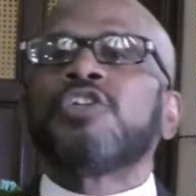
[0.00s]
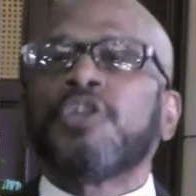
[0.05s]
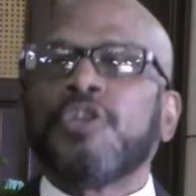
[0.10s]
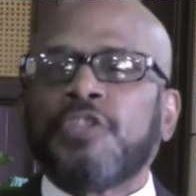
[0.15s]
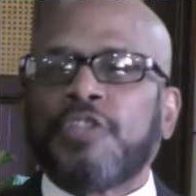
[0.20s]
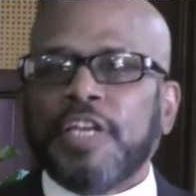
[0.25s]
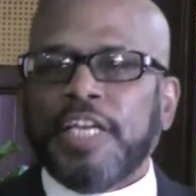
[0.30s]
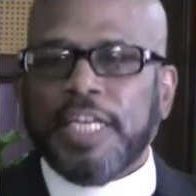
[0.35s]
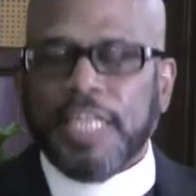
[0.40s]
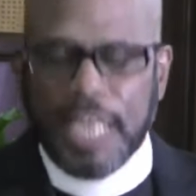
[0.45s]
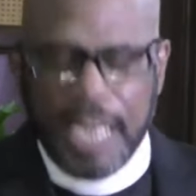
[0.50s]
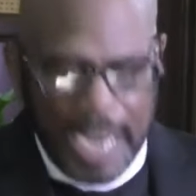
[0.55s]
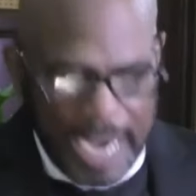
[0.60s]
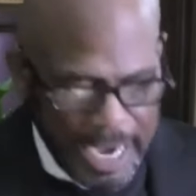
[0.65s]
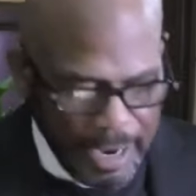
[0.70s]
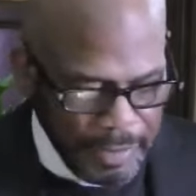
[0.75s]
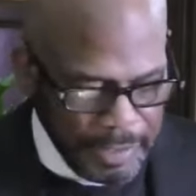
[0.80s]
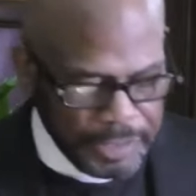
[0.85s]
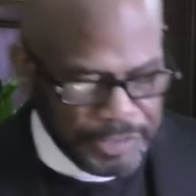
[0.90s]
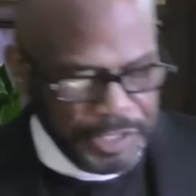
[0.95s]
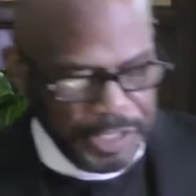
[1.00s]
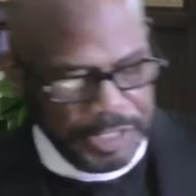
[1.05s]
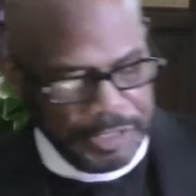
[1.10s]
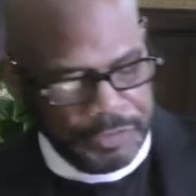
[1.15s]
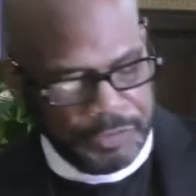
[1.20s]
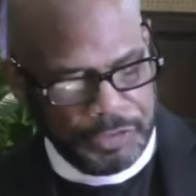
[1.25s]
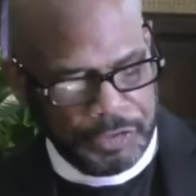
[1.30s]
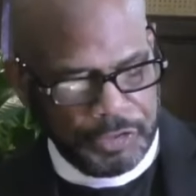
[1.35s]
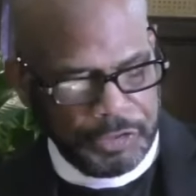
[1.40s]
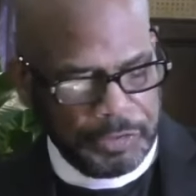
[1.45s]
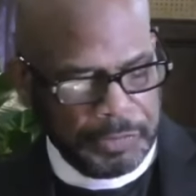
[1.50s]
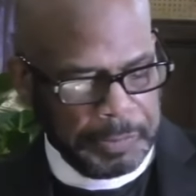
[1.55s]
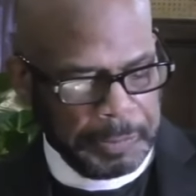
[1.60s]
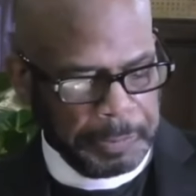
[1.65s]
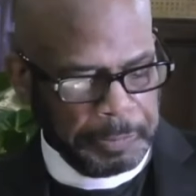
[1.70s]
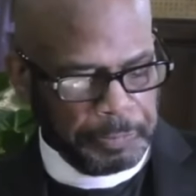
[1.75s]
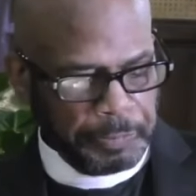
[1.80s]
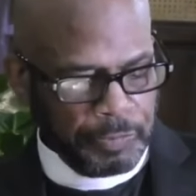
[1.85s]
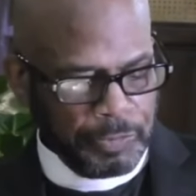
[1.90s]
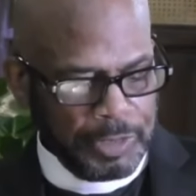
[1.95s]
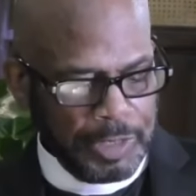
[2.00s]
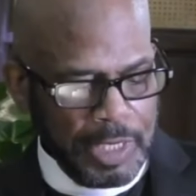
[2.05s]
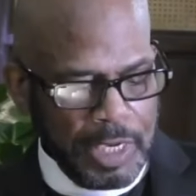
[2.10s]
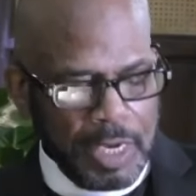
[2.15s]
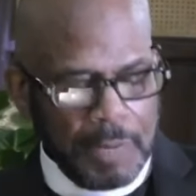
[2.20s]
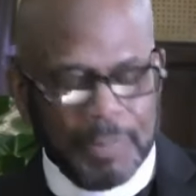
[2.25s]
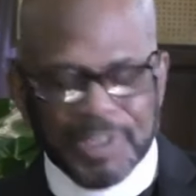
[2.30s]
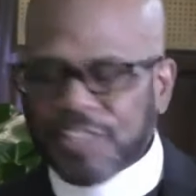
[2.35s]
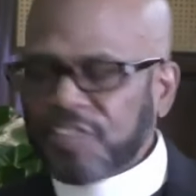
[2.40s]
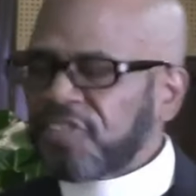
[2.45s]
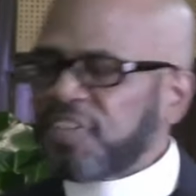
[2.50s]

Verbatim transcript: to the inheritance. But